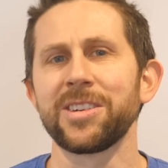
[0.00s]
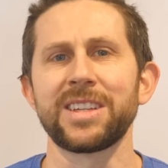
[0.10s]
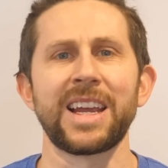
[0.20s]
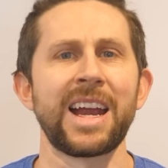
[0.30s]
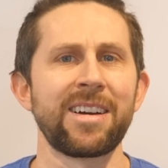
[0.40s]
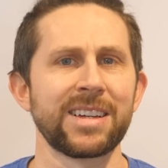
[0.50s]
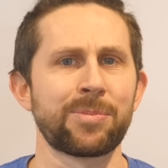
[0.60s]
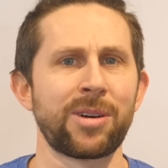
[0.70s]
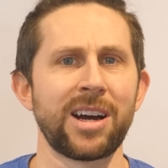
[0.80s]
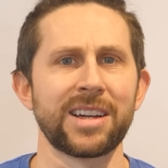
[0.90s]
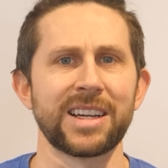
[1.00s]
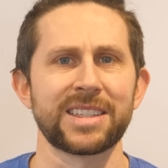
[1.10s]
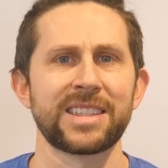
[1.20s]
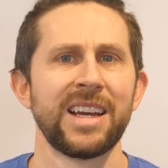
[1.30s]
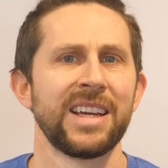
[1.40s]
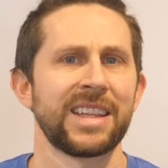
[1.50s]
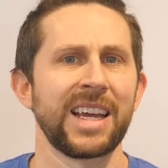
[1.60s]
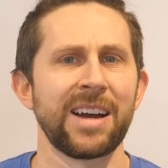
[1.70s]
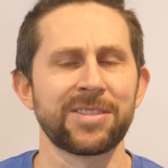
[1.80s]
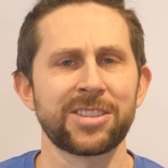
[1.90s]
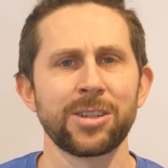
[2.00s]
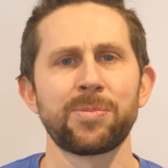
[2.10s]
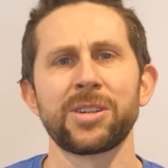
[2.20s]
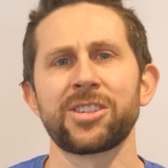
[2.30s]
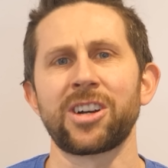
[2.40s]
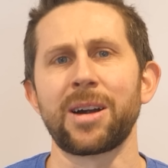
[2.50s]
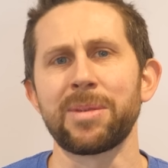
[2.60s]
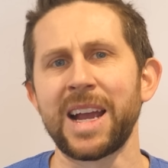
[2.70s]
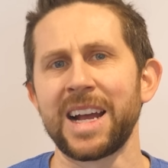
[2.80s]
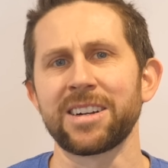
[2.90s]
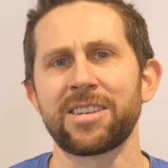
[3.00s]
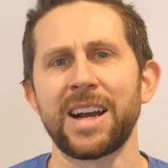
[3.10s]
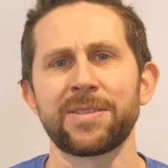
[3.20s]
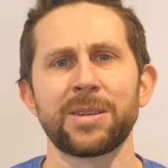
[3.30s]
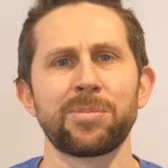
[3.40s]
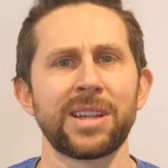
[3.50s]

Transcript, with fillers: using Harry's products. They have super sharp handcrafted